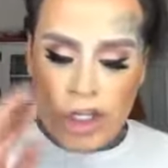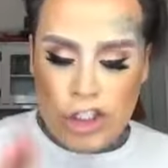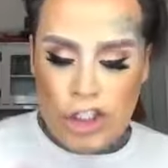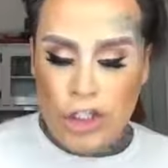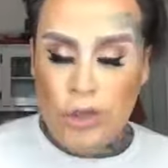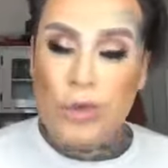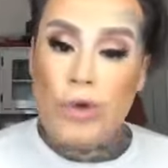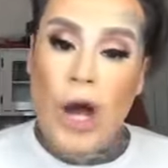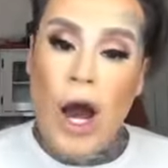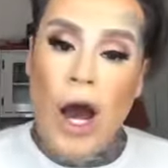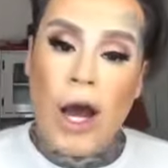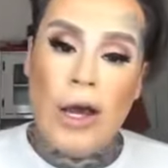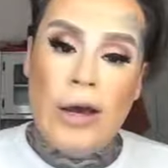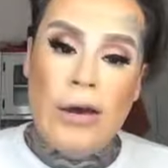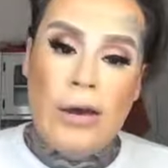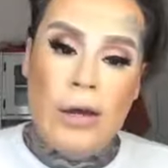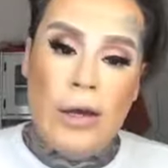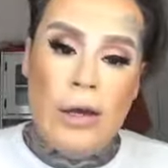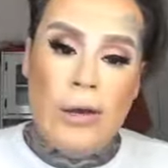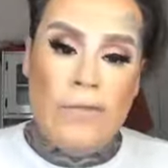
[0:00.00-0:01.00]
do not
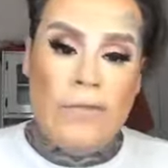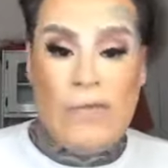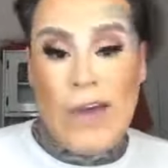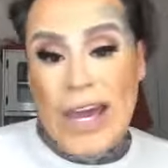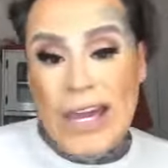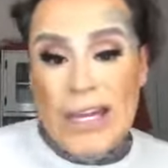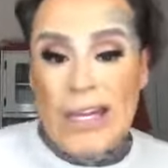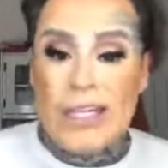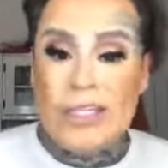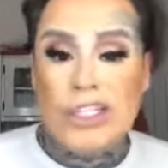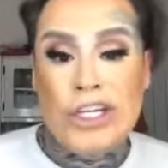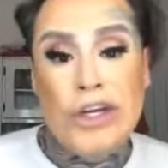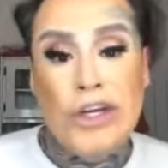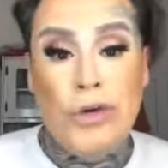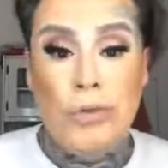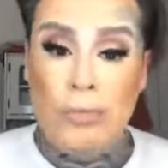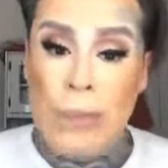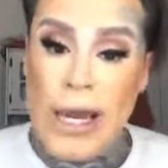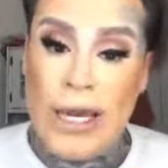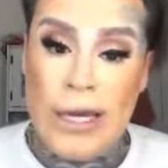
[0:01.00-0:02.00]
fake it until
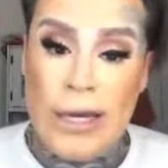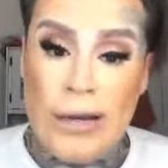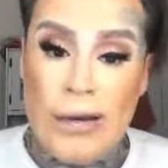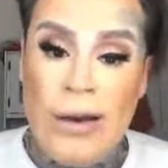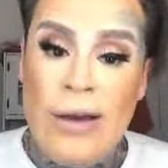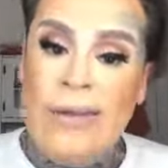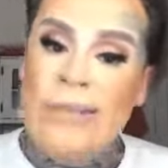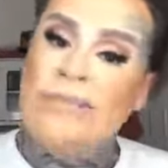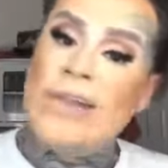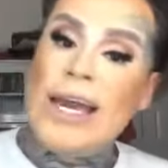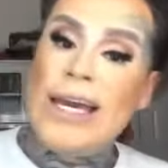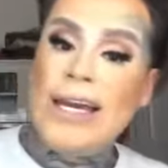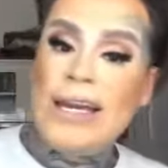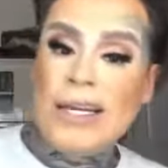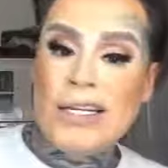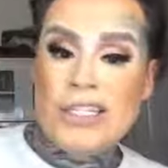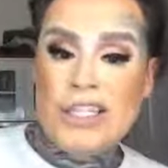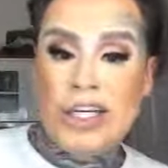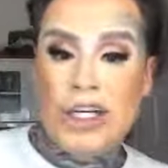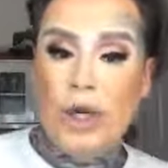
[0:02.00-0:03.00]
you make it. Fake it
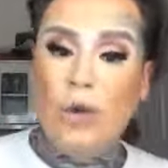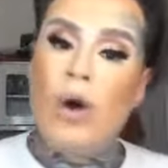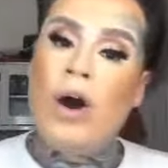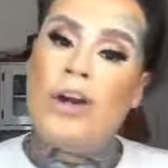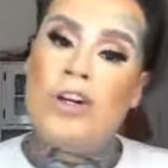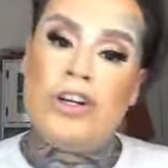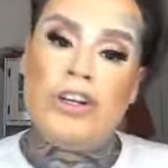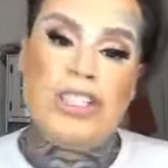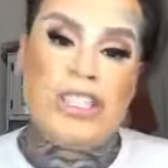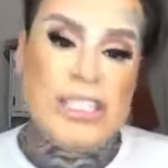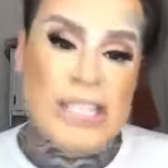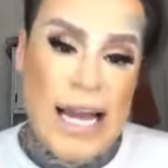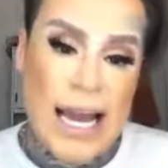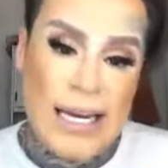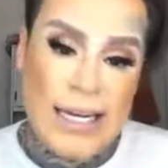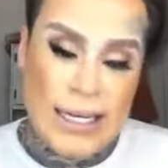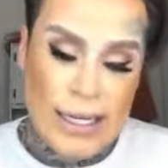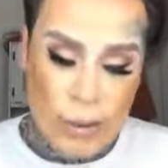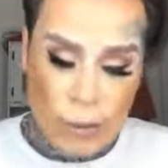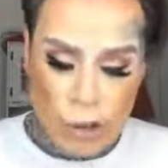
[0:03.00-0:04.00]
until you
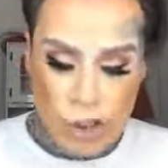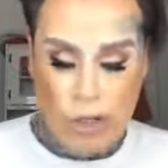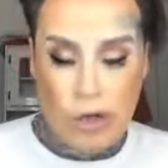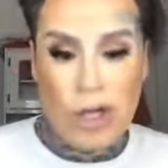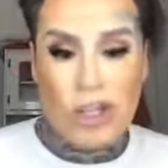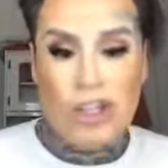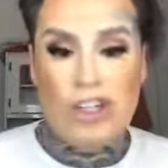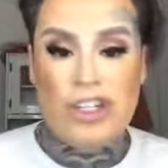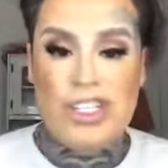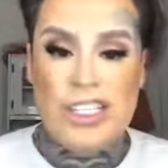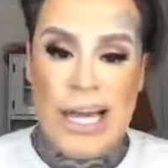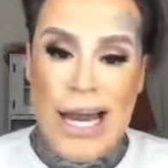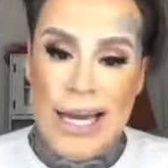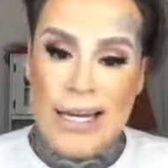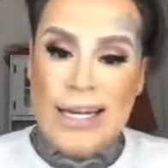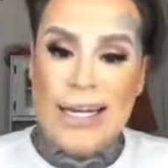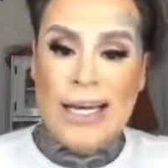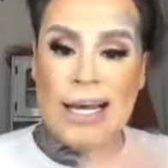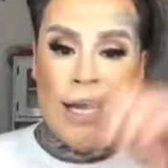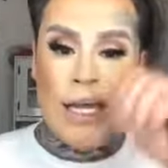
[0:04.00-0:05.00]
understand it. And when you
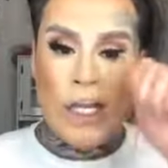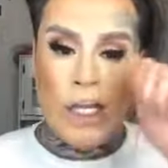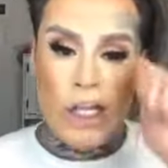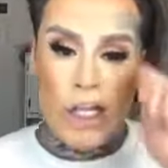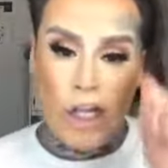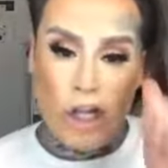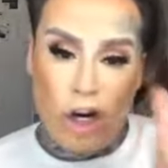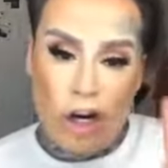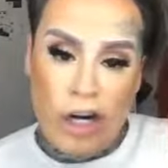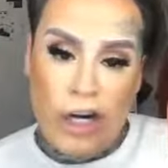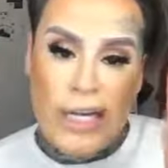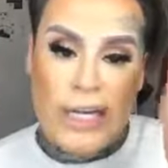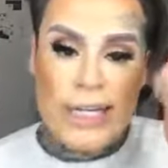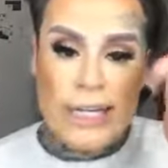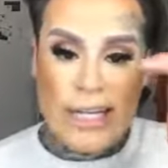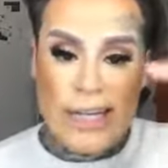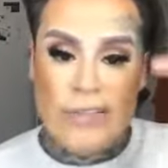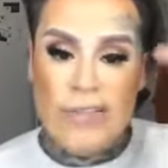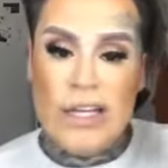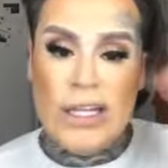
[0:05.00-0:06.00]
understand it, learn it,
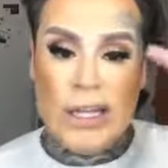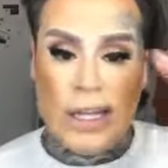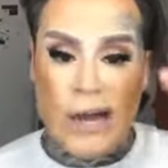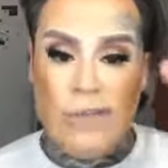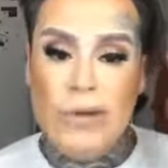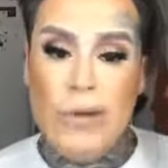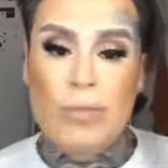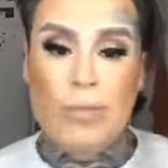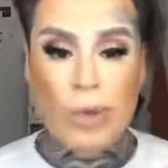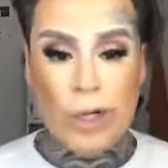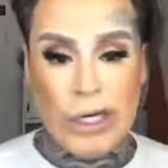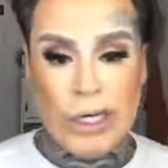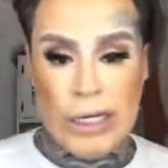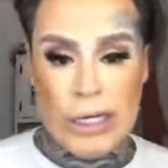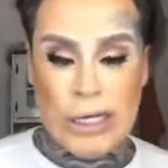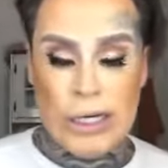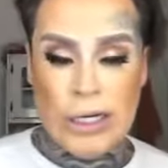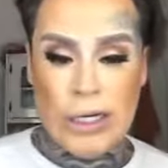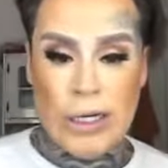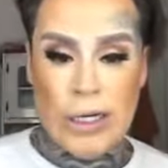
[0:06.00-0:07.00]
live it, love it, breathe
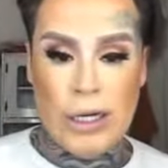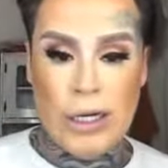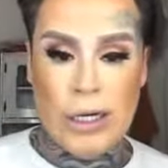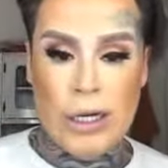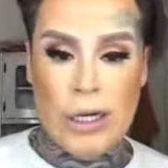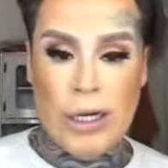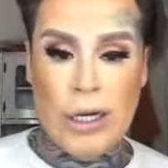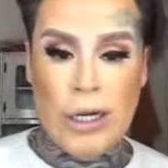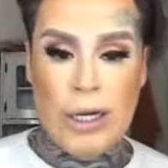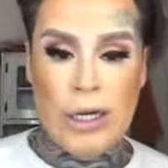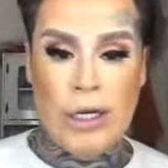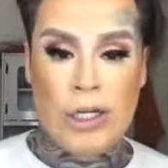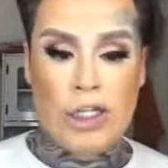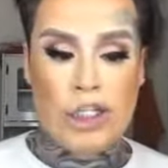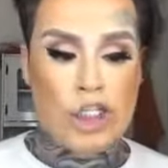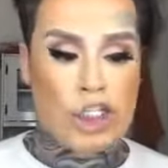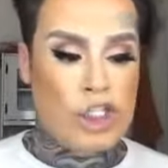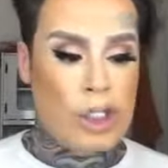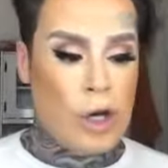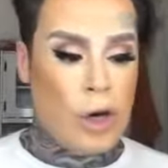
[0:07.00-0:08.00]
it.
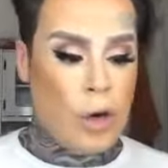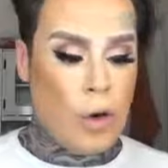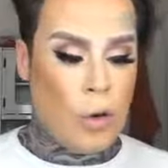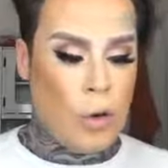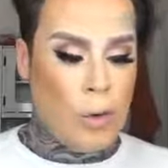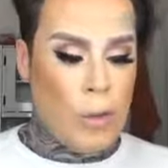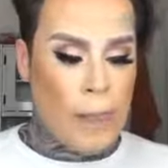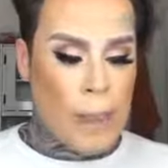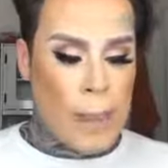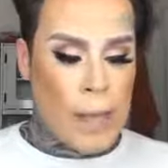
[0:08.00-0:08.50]
So,